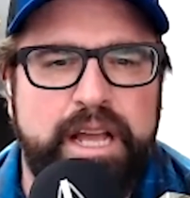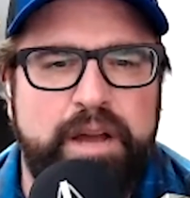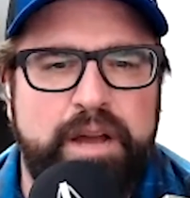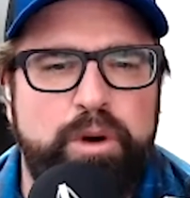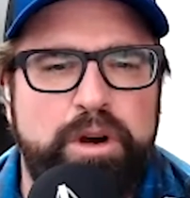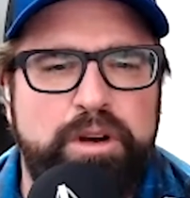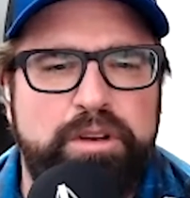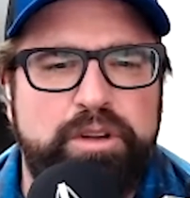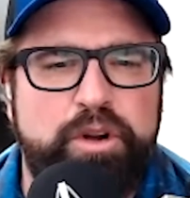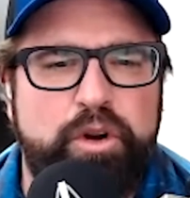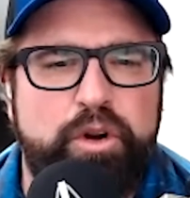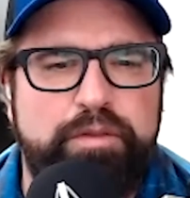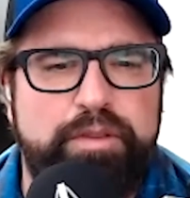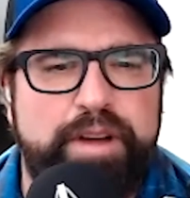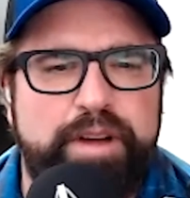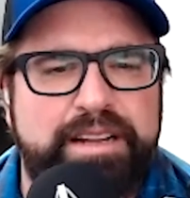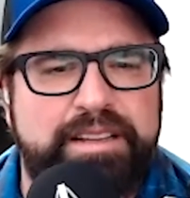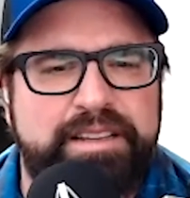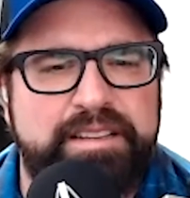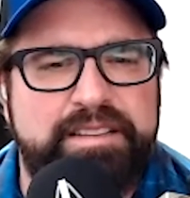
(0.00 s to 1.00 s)
Yeah. Where's
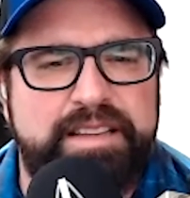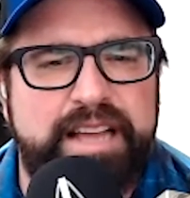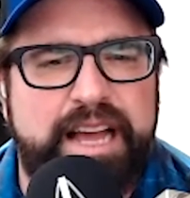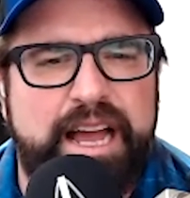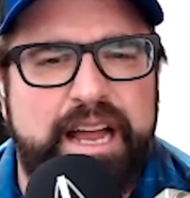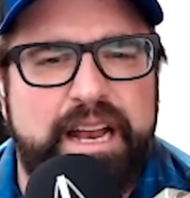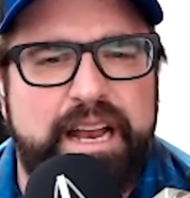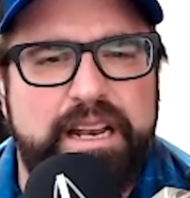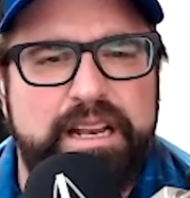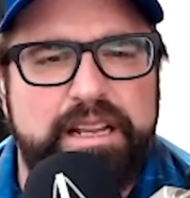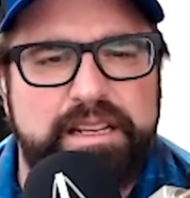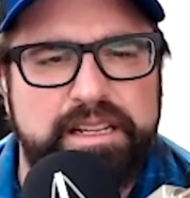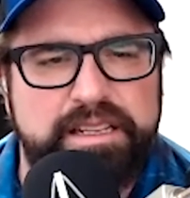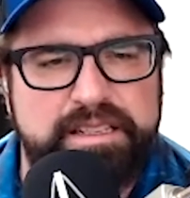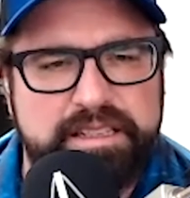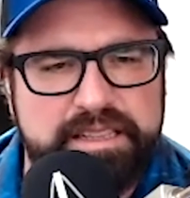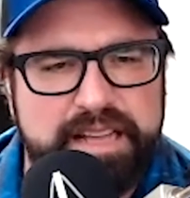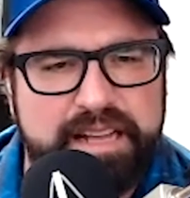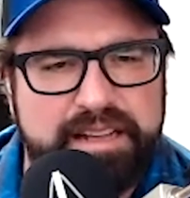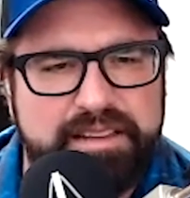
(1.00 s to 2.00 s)
Colfax? Is that,
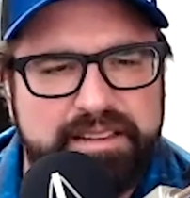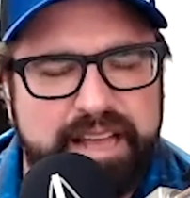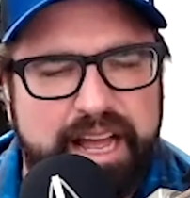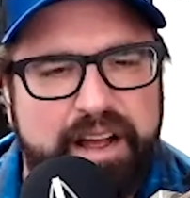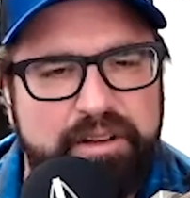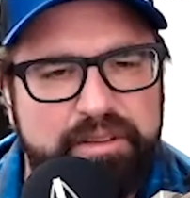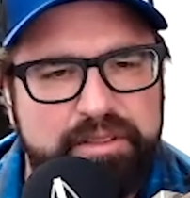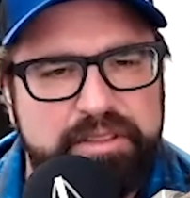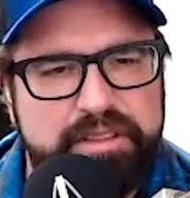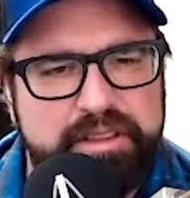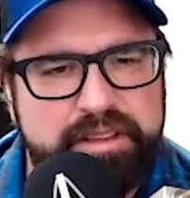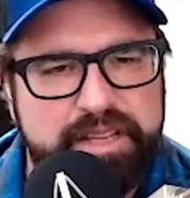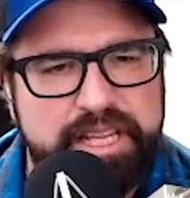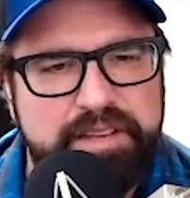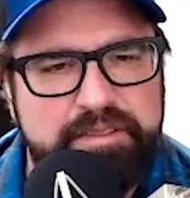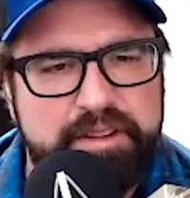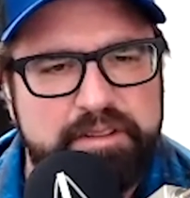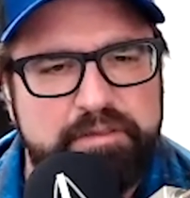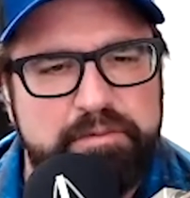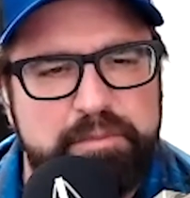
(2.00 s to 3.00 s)
isn't that south
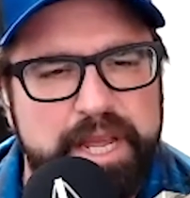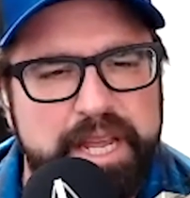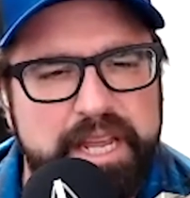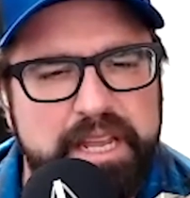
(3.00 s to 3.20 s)
even of